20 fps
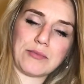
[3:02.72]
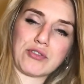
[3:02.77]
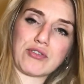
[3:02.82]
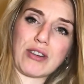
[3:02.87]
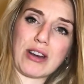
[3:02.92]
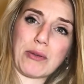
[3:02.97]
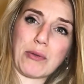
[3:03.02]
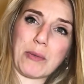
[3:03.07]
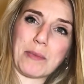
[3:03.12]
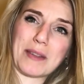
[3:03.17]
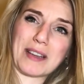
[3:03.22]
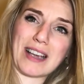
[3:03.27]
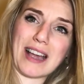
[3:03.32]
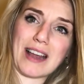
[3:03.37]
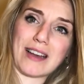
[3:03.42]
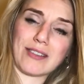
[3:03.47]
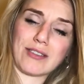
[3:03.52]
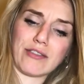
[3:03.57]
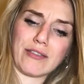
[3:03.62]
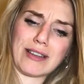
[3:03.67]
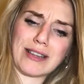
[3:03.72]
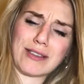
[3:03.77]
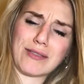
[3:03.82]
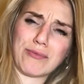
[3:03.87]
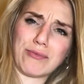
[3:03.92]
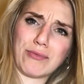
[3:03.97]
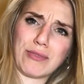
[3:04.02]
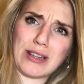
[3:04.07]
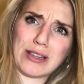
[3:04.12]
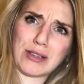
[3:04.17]
just trying to open the can. Sorry,
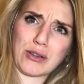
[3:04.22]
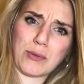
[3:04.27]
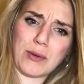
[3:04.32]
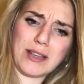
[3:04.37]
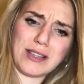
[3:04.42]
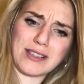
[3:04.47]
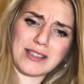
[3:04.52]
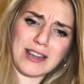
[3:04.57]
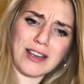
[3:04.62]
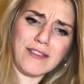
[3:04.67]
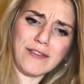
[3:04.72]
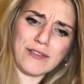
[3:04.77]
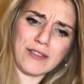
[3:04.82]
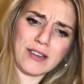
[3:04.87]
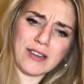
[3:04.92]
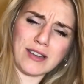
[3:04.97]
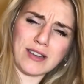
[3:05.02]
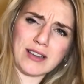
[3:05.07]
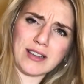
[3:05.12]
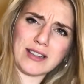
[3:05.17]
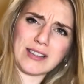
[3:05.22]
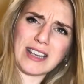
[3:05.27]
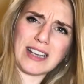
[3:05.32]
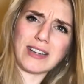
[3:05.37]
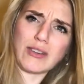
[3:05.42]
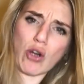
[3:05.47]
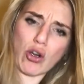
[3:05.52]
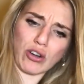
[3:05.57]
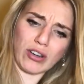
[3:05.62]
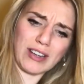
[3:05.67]
it's quite stiff. It's
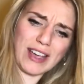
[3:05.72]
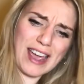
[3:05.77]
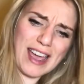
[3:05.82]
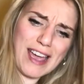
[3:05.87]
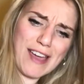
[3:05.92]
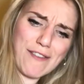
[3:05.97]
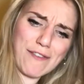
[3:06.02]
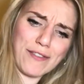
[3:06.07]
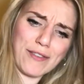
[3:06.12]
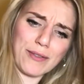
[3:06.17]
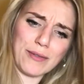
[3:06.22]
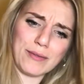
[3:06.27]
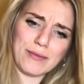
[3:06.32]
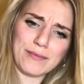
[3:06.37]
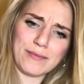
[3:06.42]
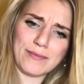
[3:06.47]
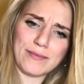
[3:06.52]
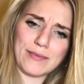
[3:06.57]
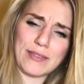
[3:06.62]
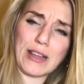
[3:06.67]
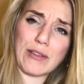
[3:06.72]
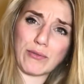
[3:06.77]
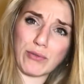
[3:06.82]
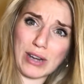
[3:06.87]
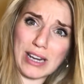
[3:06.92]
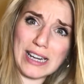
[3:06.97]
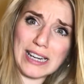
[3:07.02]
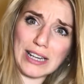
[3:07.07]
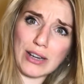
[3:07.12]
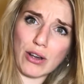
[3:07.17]
like concave. Like
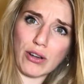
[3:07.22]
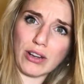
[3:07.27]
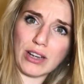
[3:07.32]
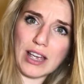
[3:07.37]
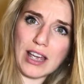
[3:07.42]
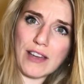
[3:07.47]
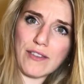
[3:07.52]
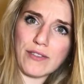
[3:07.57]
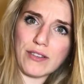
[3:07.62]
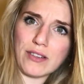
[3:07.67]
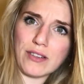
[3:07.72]
really concave.